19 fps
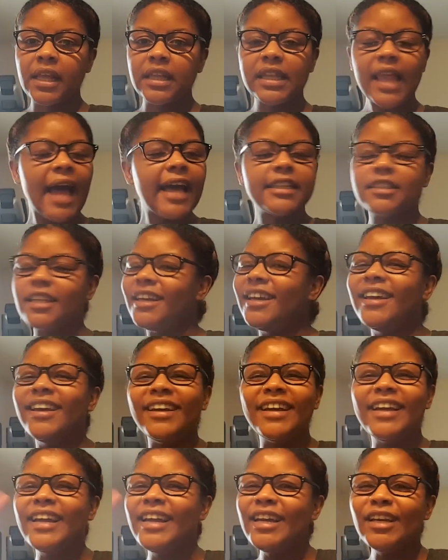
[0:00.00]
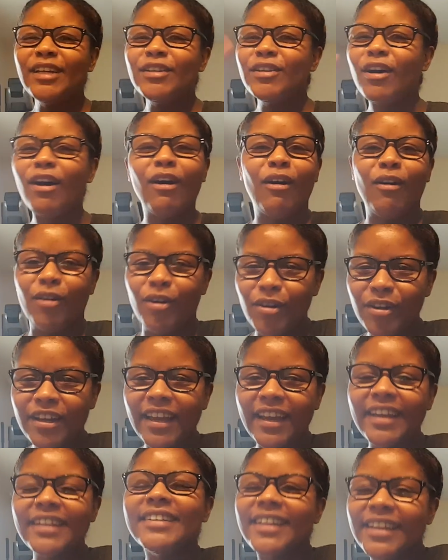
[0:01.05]
Like, no,
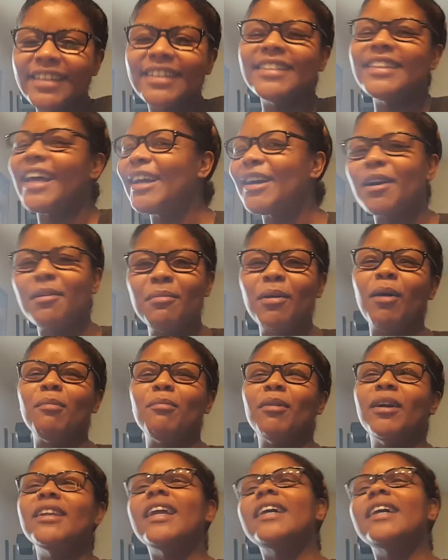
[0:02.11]
okay, nigga, like, come on, bro.